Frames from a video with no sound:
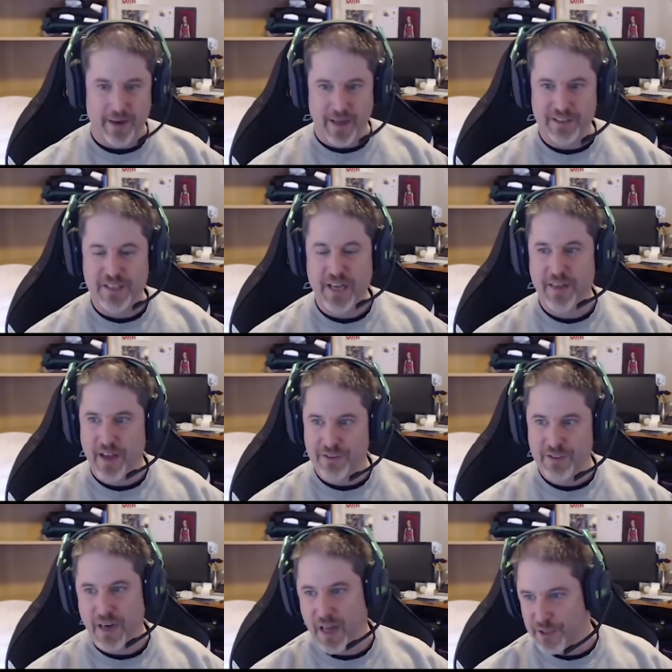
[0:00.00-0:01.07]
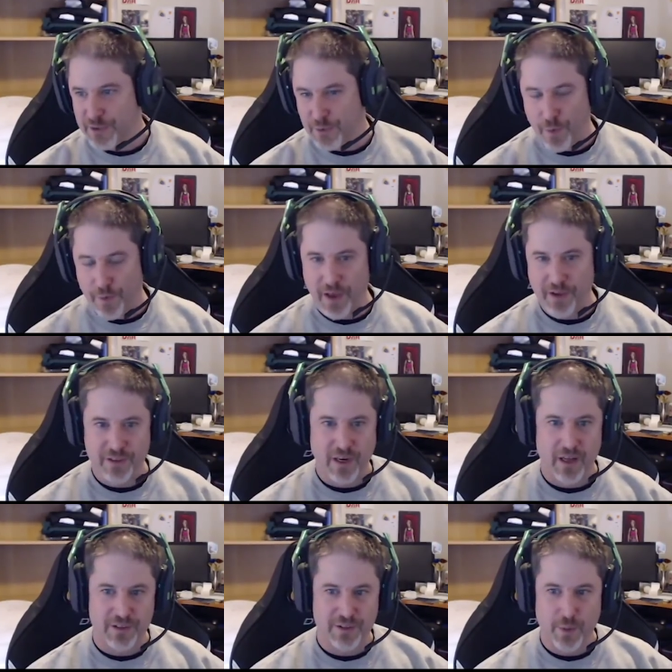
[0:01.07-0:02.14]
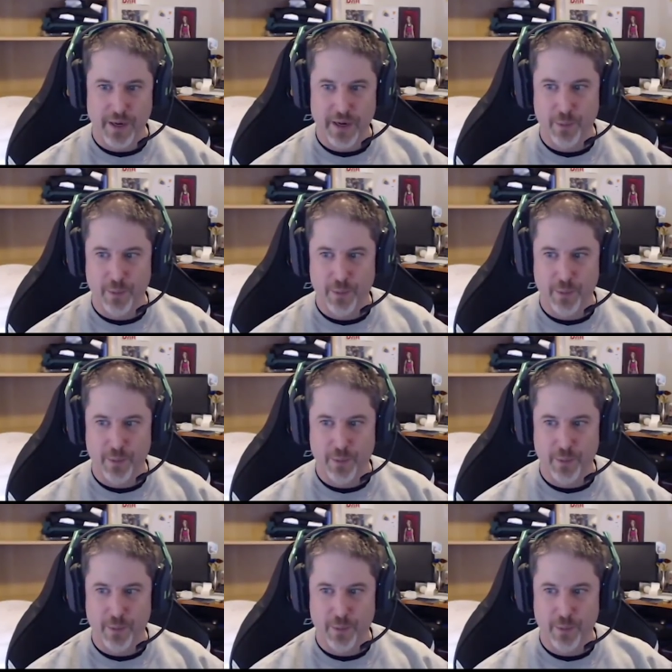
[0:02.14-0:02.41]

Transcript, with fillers: and that's ten thousand dollars. We're four thousand dollars away.